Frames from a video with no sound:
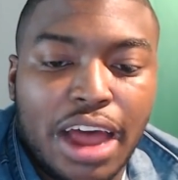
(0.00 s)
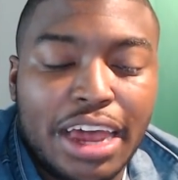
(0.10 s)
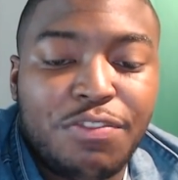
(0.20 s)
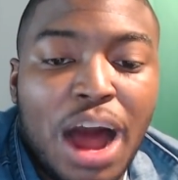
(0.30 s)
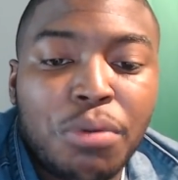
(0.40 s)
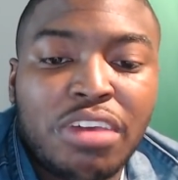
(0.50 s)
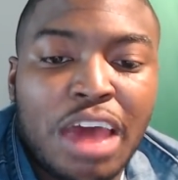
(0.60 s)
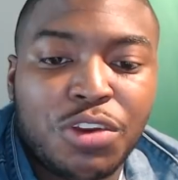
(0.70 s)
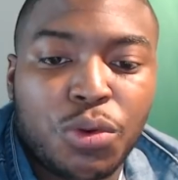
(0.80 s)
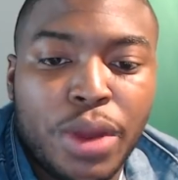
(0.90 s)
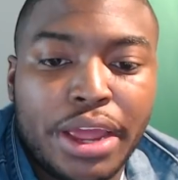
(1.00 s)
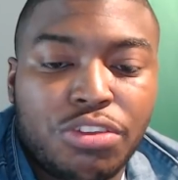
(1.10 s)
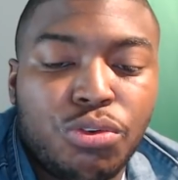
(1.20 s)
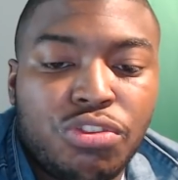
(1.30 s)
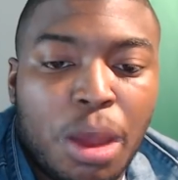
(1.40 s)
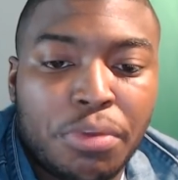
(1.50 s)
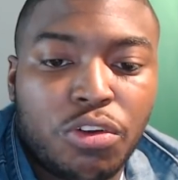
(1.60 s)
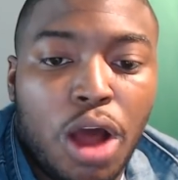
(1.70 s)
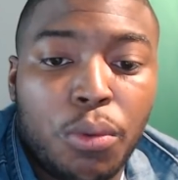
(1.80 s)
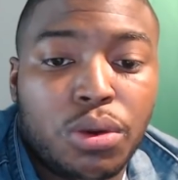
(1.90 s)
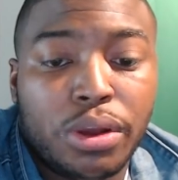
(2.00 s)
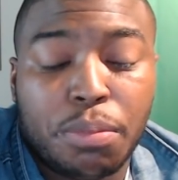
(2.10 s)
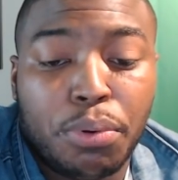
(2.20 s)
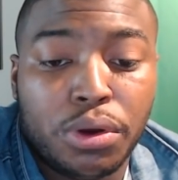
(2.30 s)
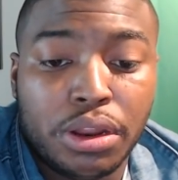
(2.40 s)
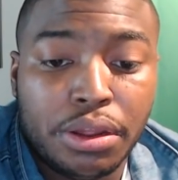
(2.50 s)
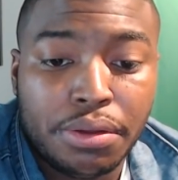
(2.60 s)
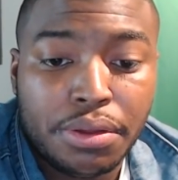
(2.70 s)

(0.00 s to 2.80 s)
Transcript: If I was Kevin Durant 2 summers ago, I would have went to Portland.